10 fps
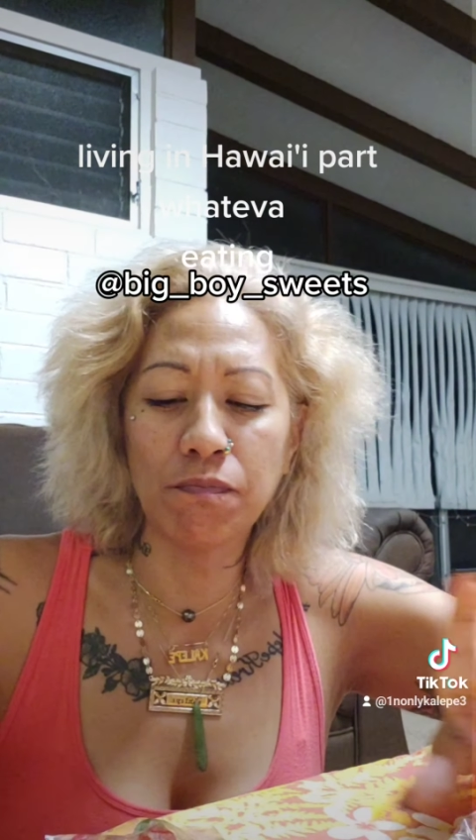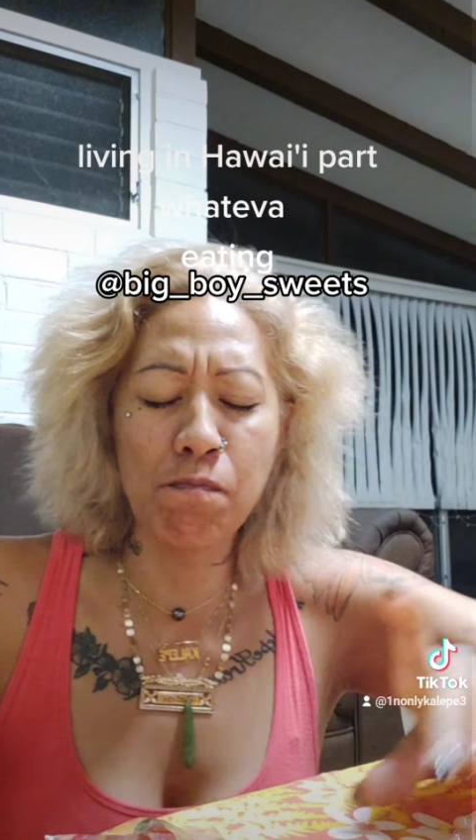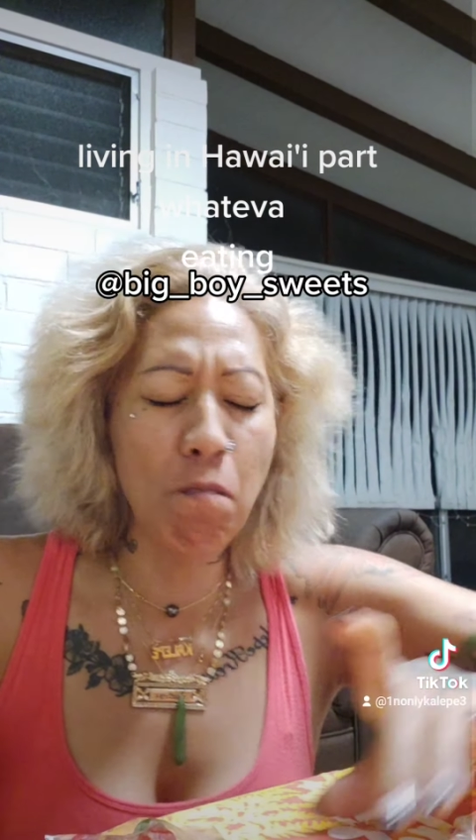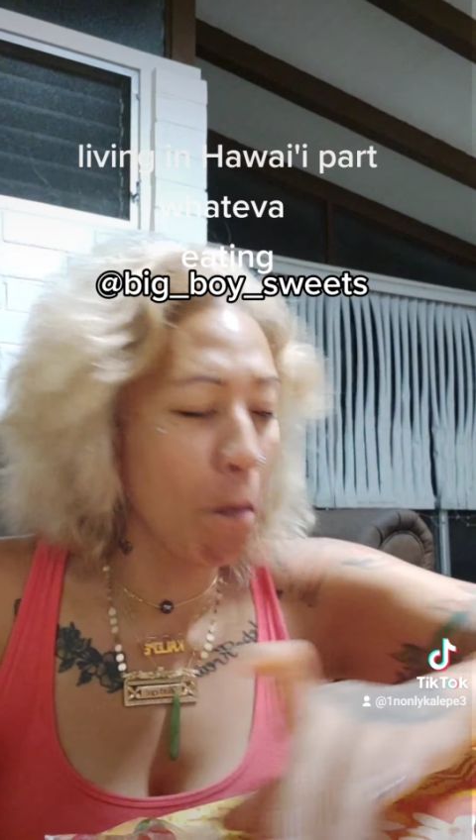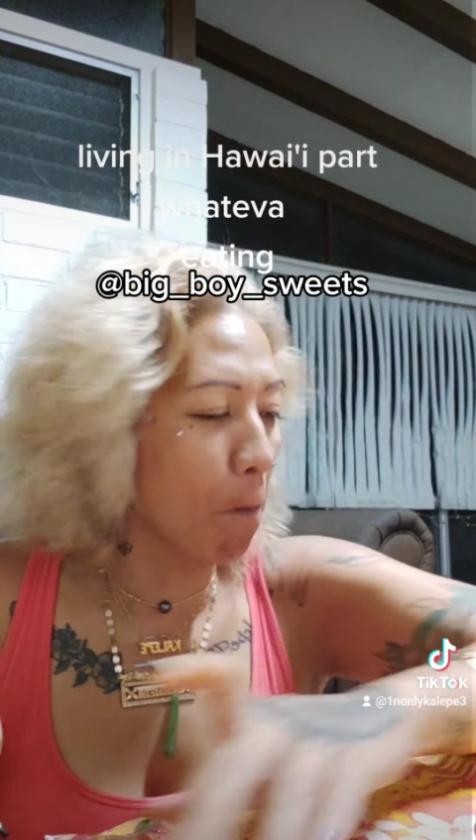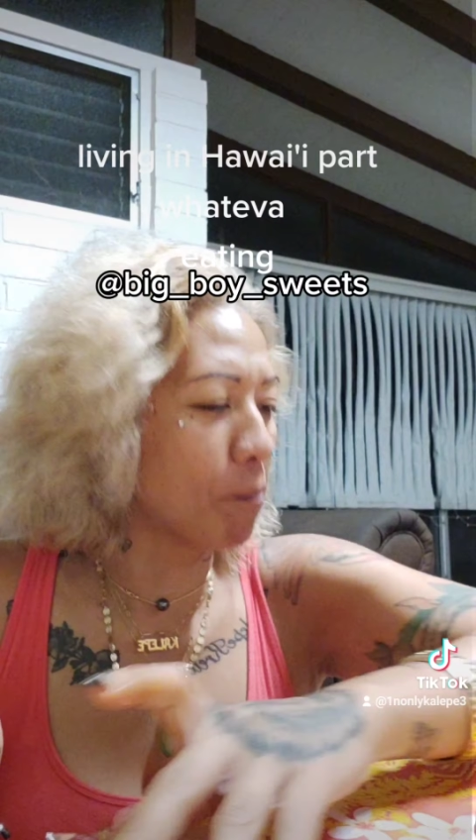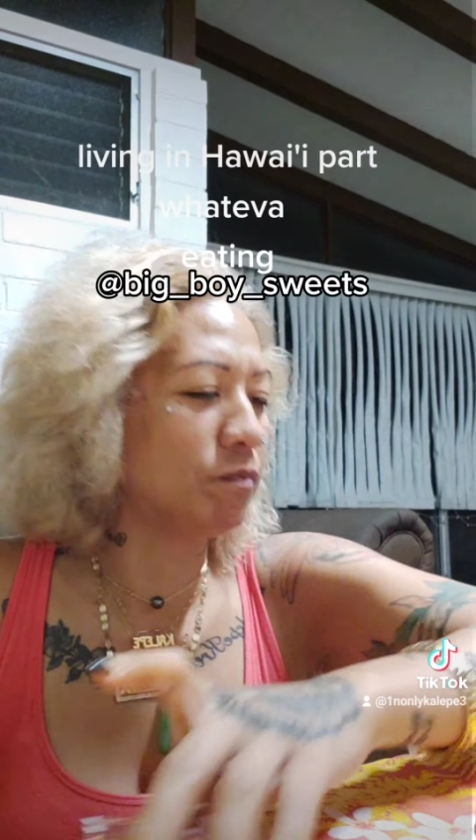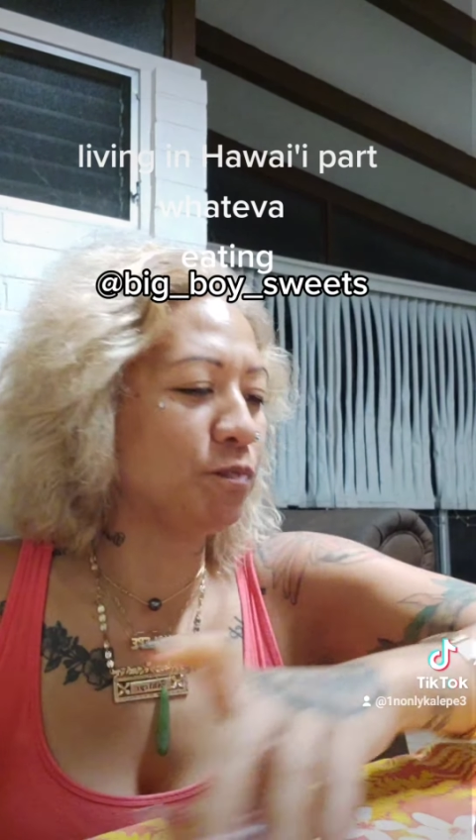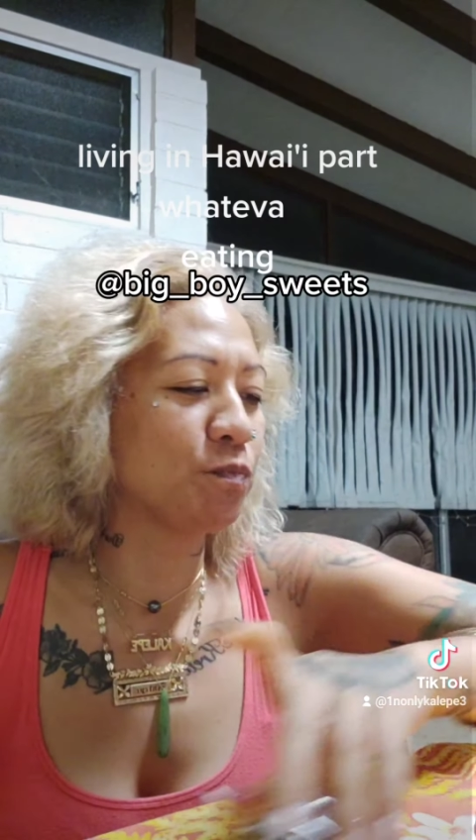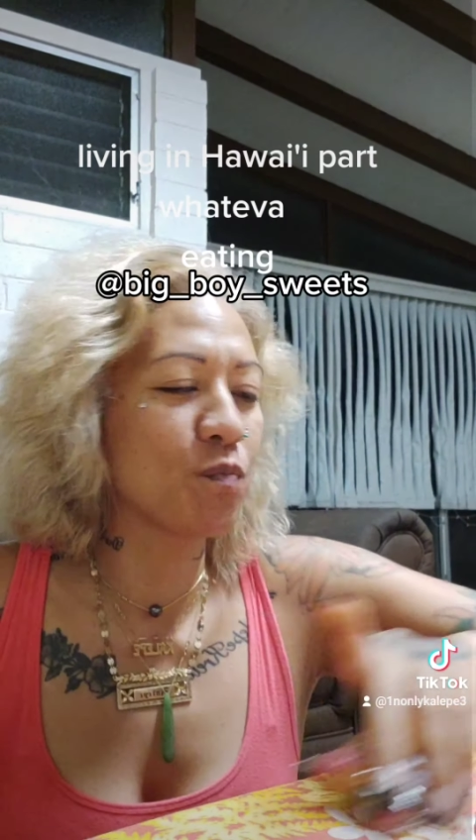Mmm.
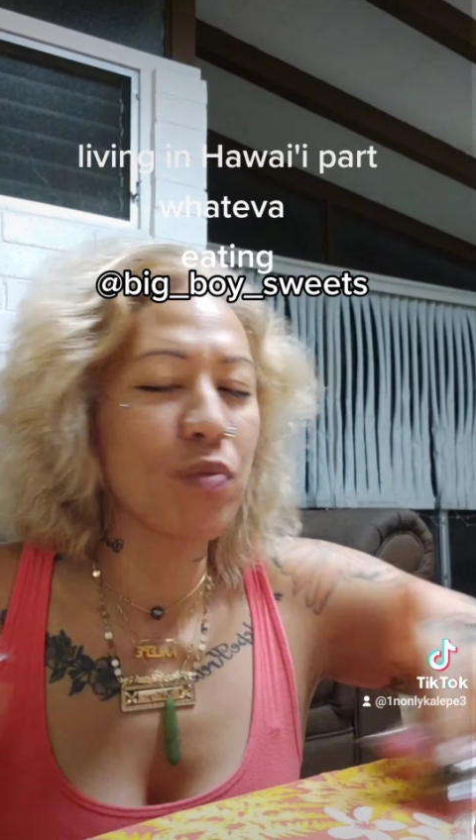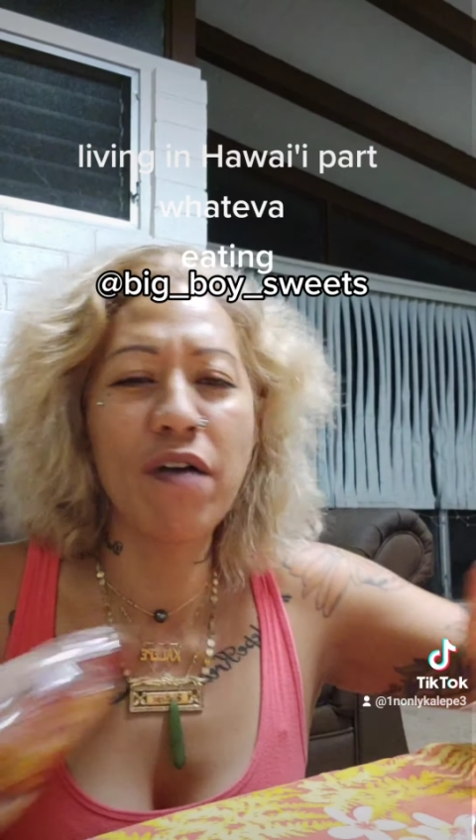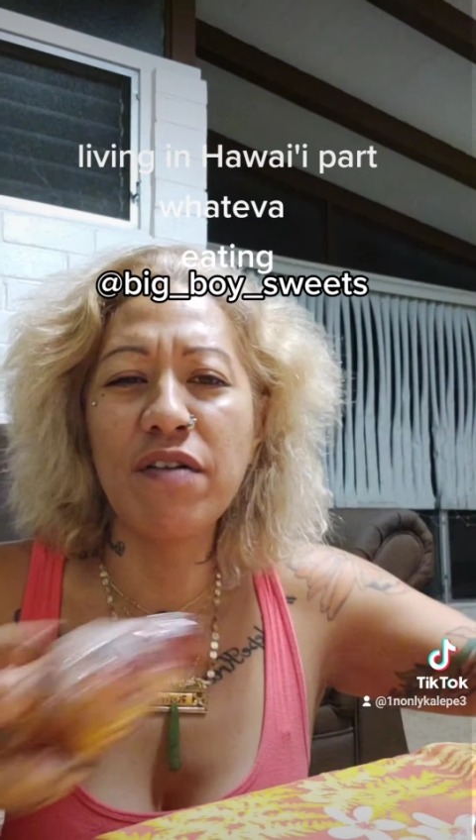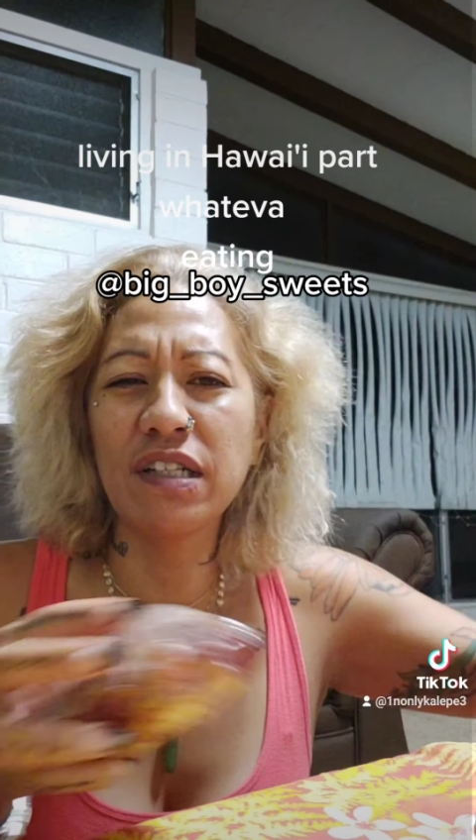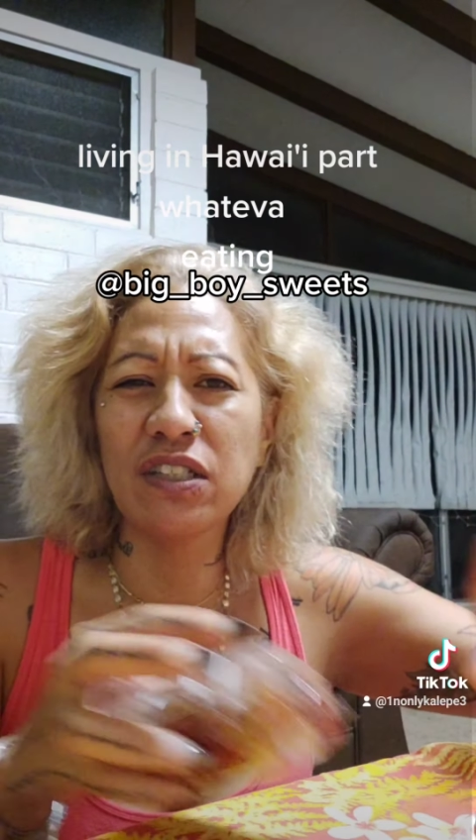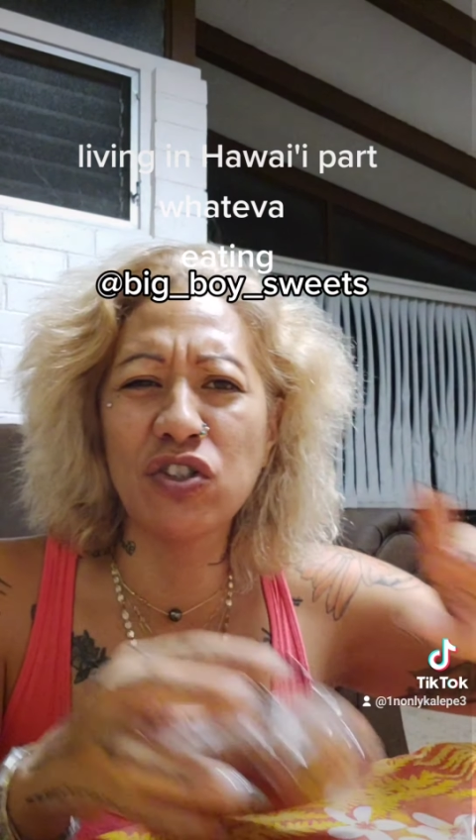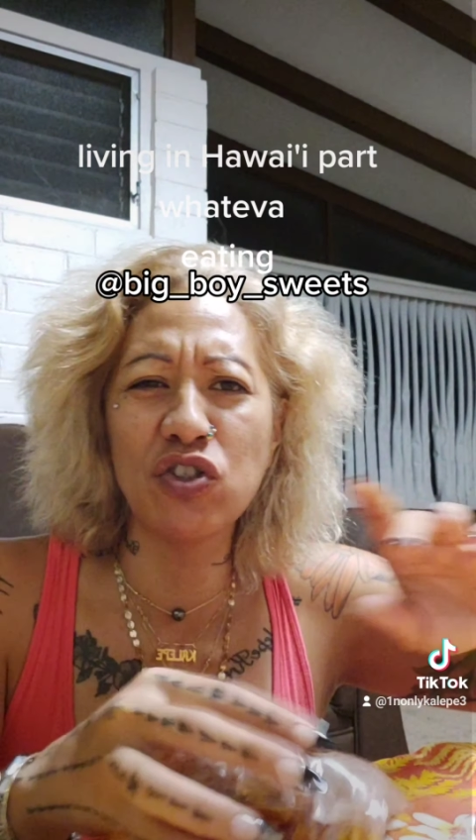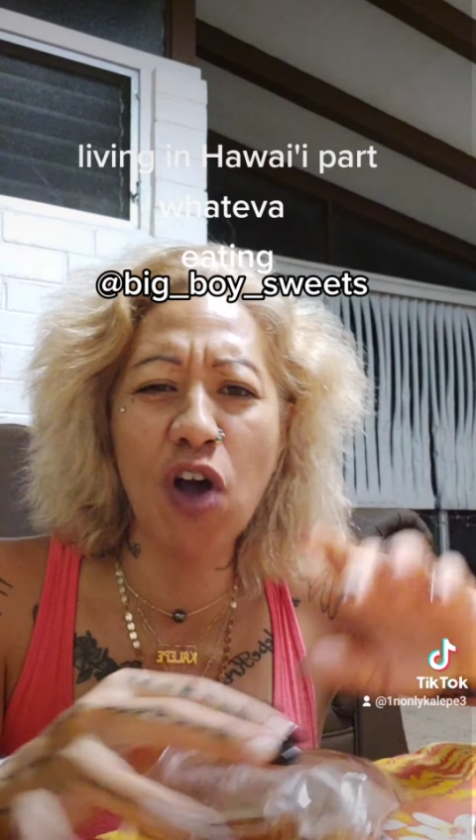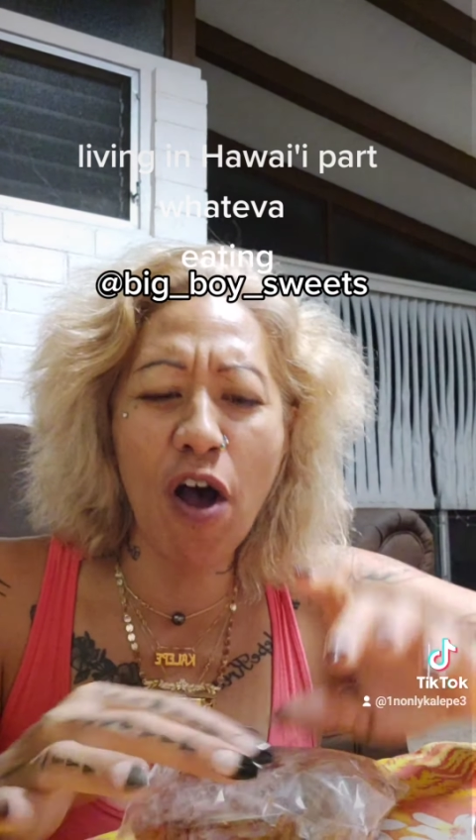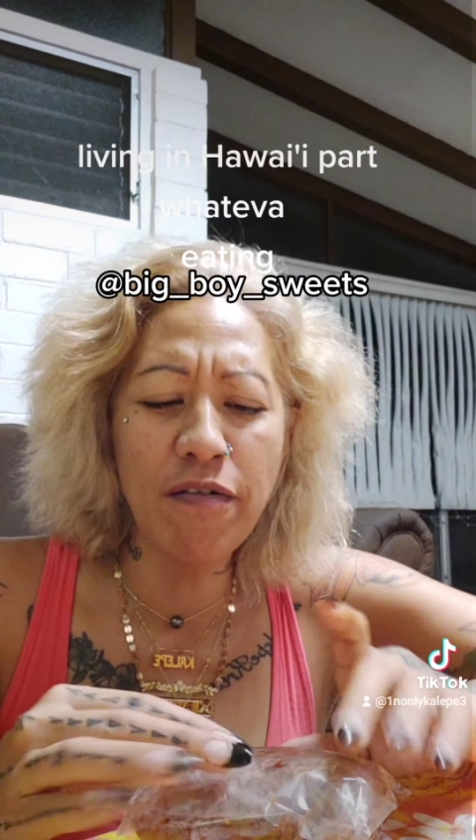It's
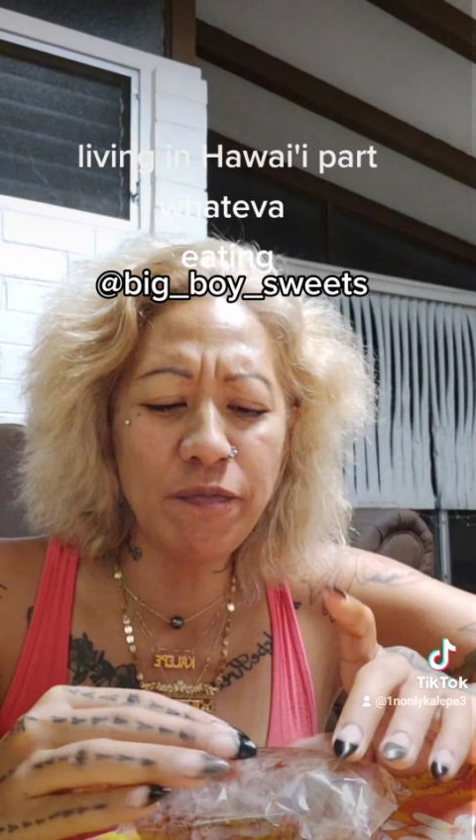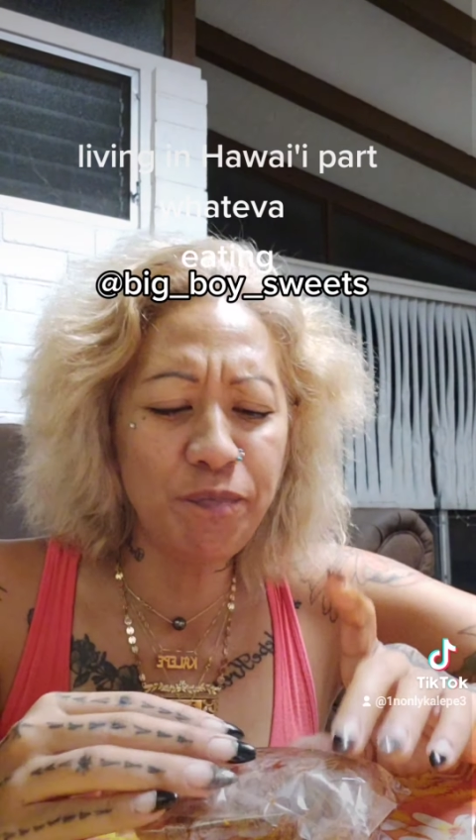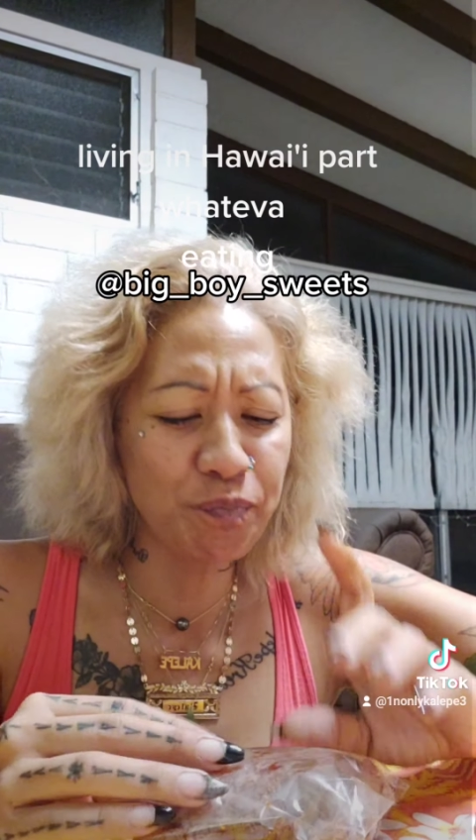soft.